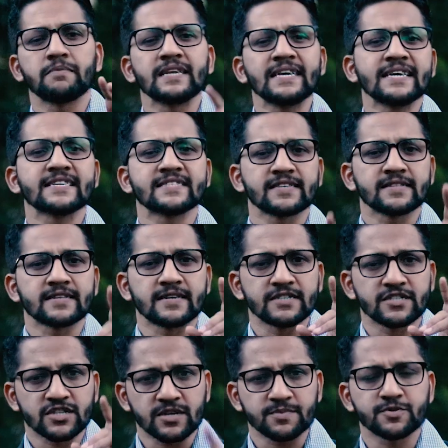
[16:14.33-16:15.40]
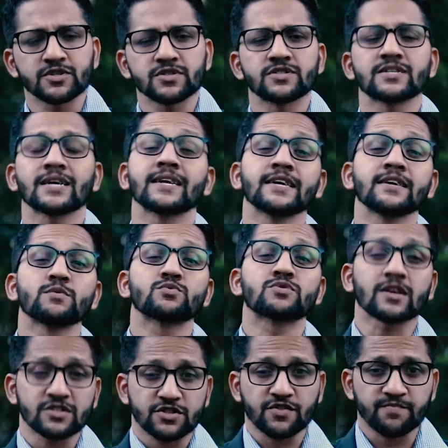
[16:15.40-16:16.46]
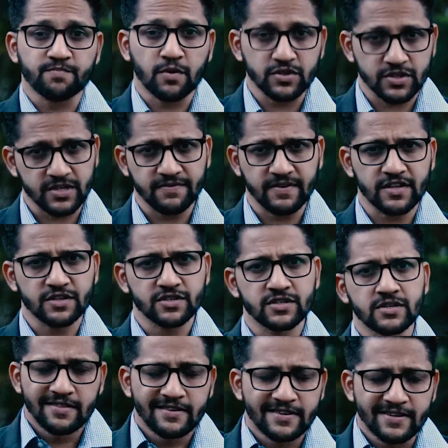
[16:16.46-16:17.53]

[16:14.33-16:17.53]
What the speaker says: Link is in the description, sending you tons of positive energy,